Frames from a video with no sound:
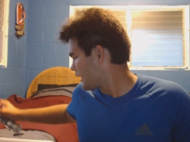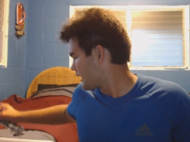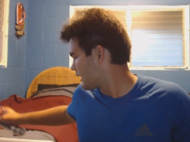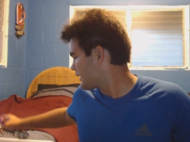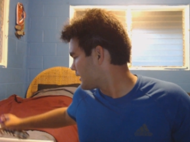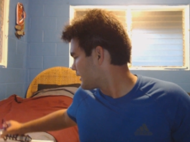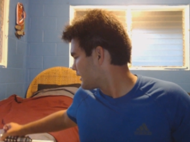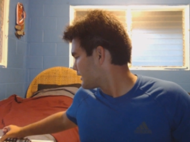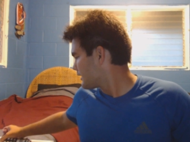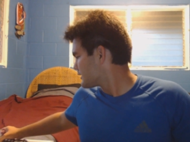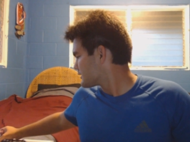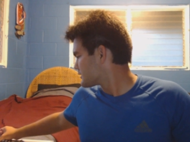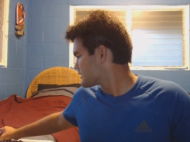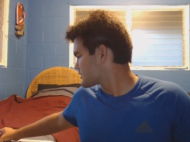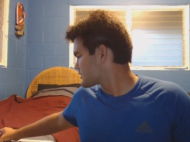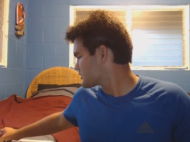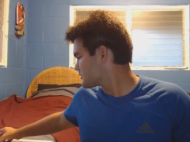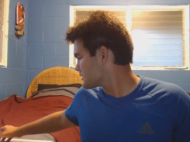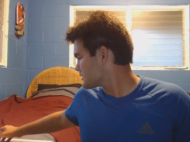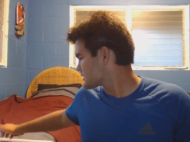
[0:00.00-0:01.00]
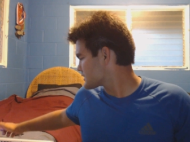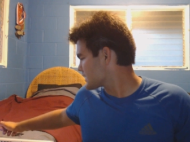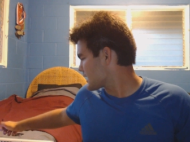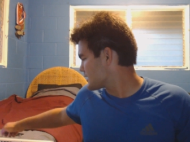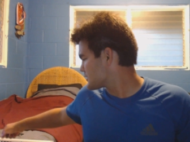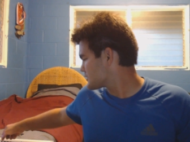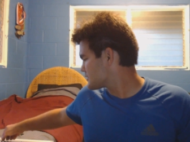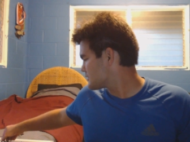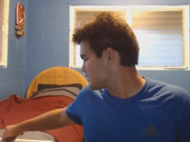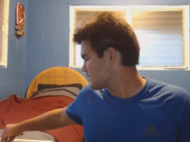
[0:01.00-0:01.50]
and
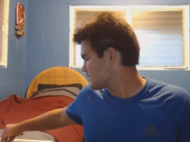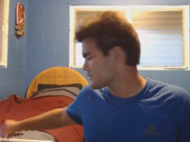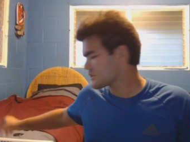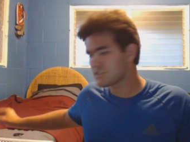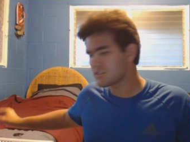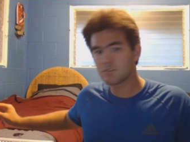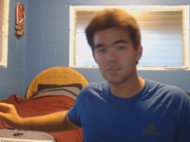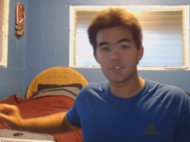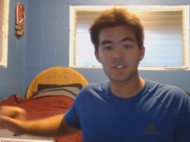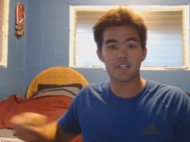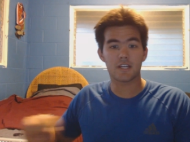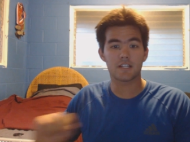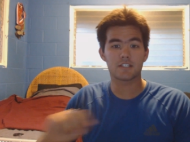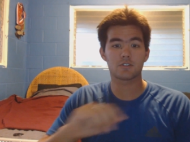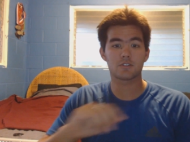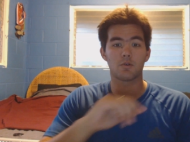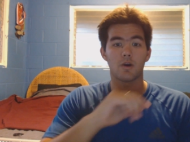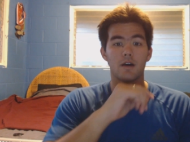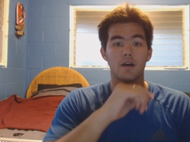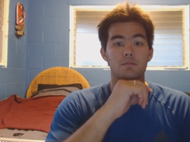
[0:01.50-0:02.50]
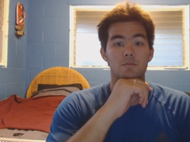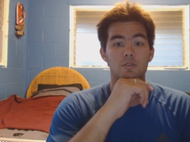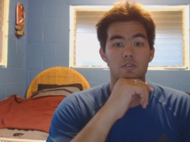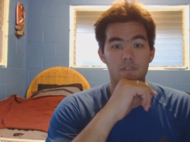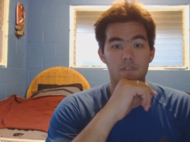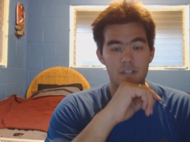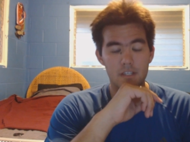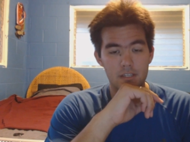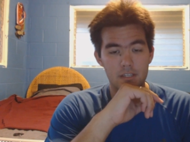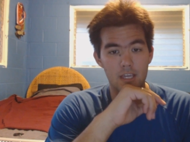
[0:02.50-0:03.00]
as you know, the Suicide Squad
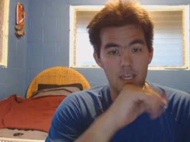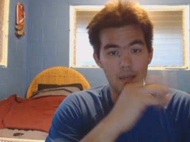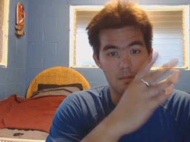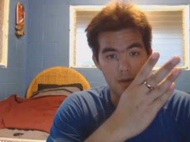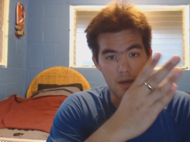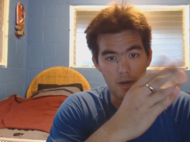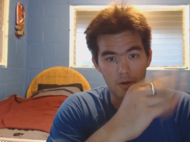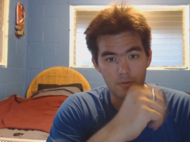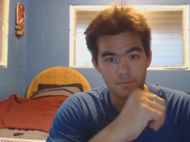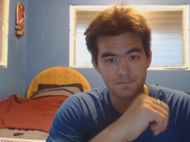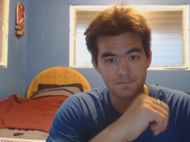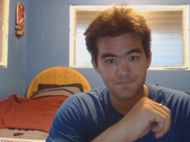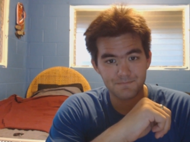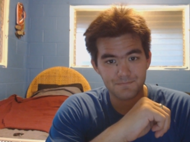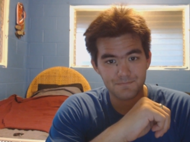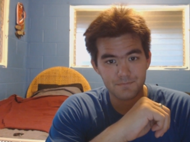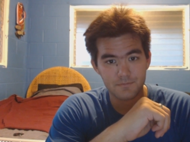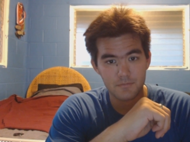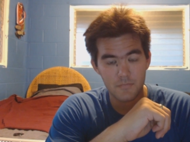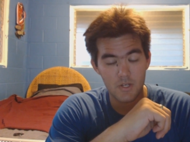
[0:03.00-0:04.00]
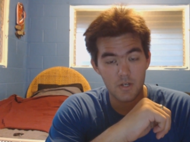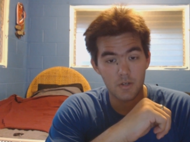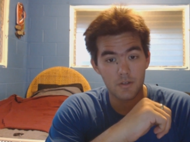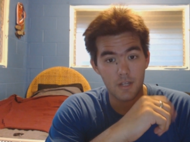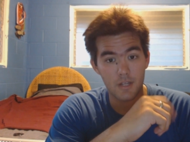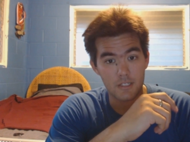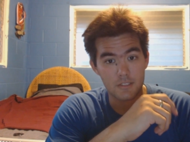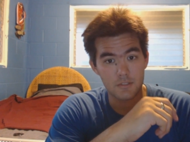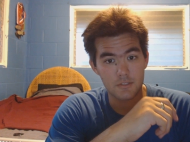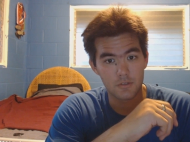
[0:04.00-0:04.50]
movie came out,
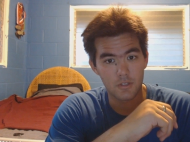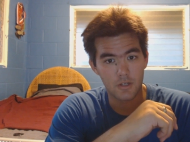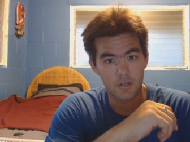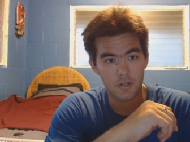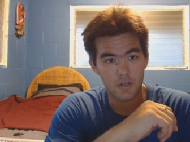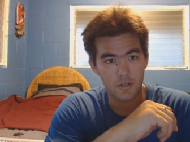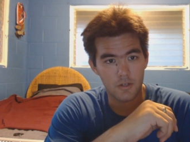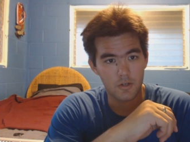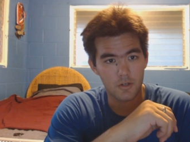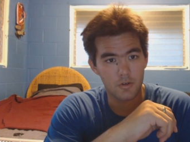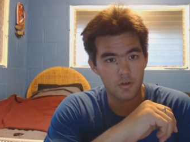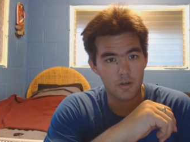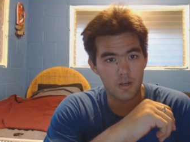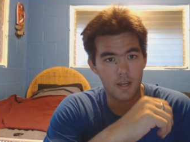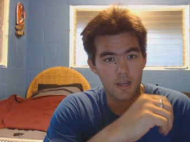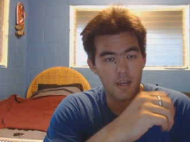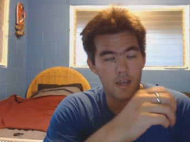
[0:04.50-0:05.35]
not too long ago.